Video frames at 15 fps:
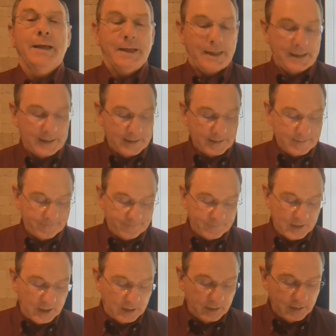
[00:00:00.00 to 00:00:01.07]

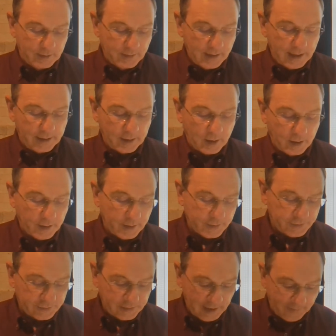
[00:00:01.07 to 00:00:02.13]
there are
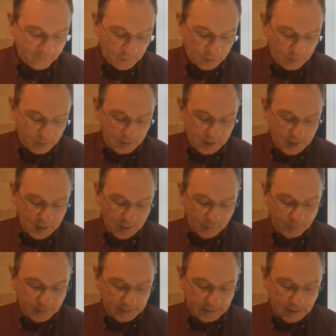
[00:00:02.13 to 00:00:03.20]
several
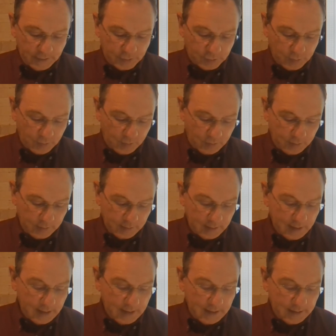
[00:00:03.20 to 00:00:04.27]
potential
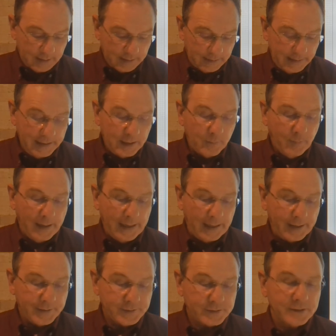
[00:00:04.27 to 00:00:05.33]
leak
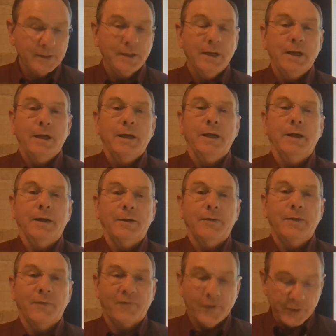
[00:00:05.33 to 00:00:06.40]
paths.
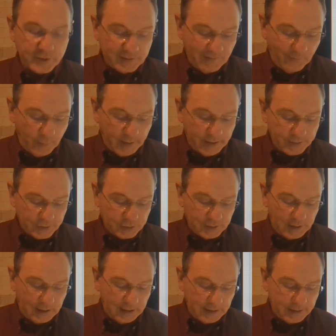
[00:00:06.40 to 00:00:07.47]
The first of which
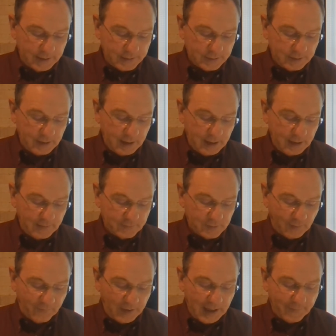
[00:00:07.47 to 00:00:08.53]
is
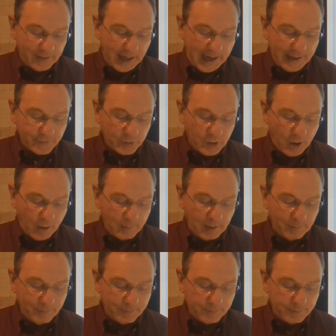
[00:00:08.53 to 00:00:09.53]
so if we have a hydrocarbon